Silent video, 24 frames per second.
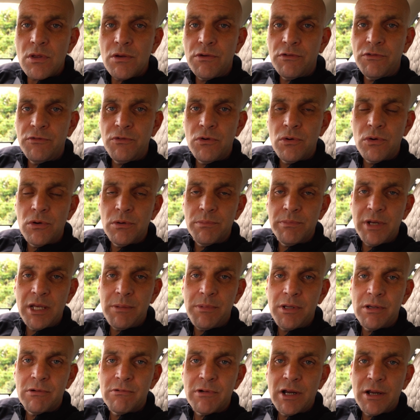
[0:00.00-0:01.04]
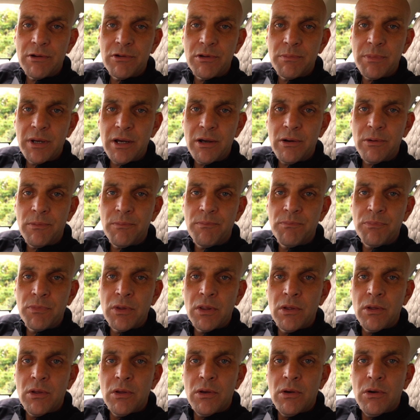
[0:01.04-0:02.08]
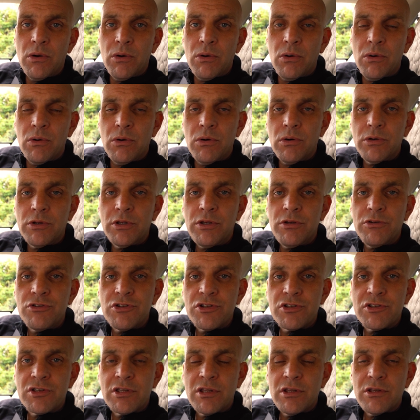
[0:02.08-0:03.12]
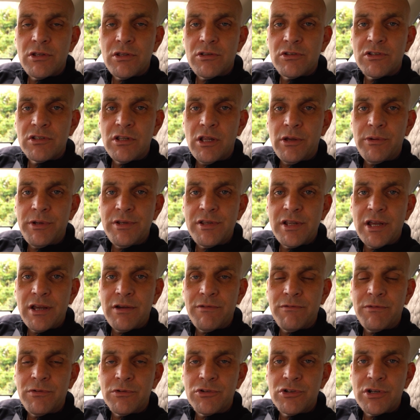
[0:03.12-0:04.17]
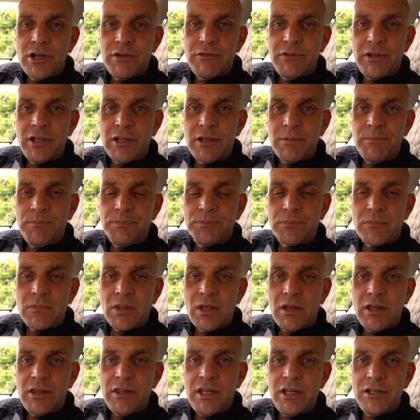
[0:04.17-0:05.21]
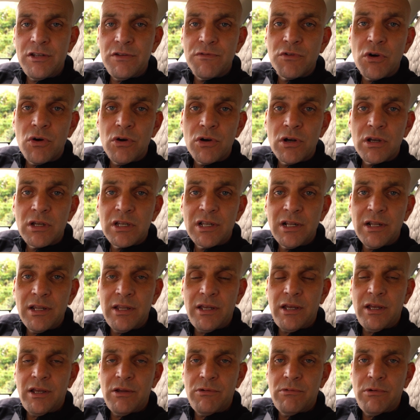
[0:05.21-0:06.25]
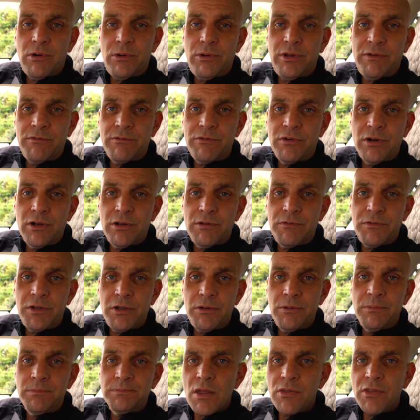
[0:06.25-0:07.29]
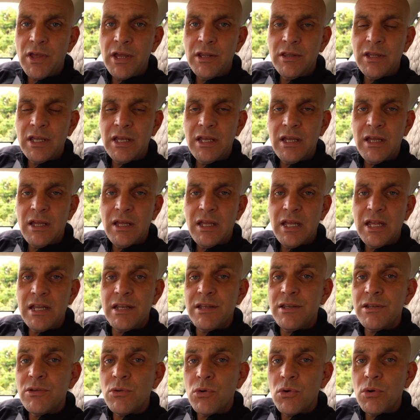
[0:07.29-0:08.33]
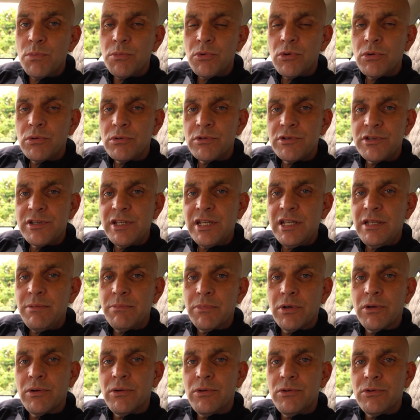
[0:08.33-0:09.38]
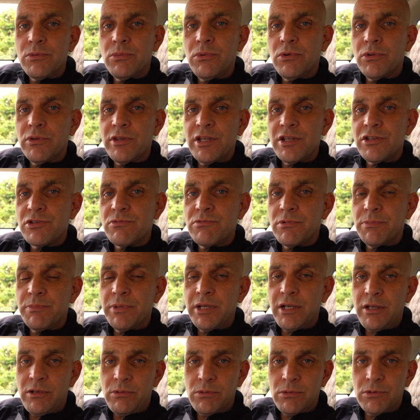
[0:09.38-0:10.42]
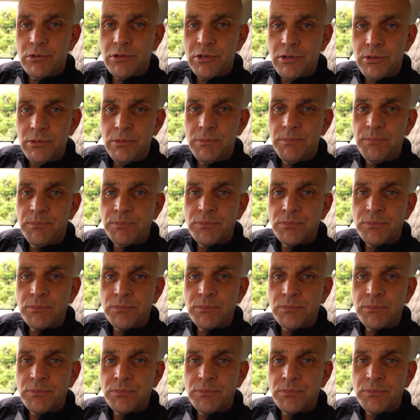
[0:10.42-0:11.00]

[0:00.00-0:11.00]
for maybe a roundabout, or you're just slowing down for traffic and then you've got a clear road in front of you, then in normal D mode what this Rapide will do